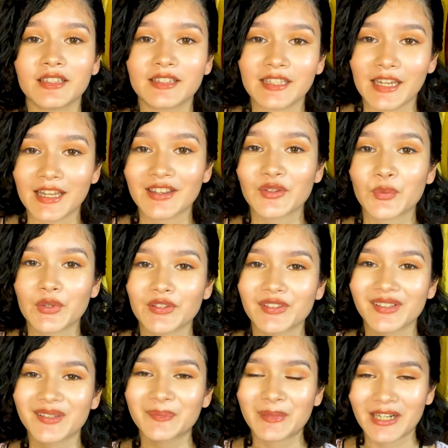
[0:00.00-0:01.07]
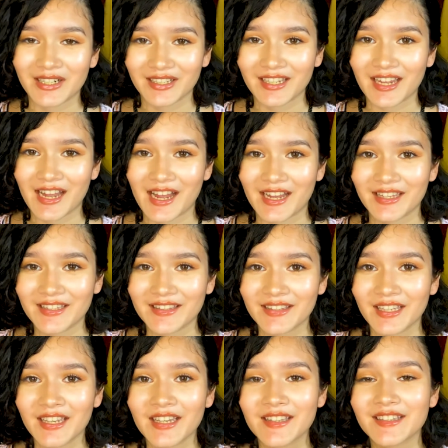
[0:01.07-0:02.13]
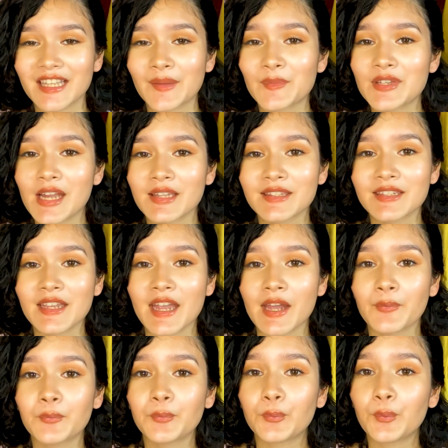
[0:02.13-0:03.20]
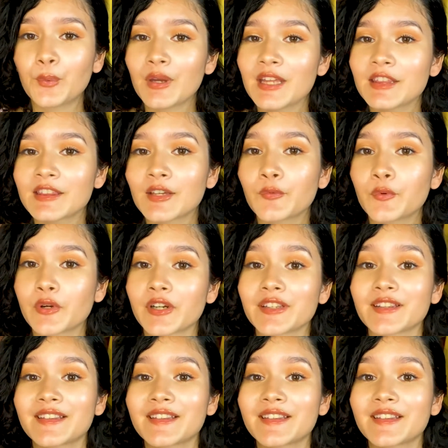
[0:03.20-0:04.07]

Dance Research Podcast. Send me a DM with the word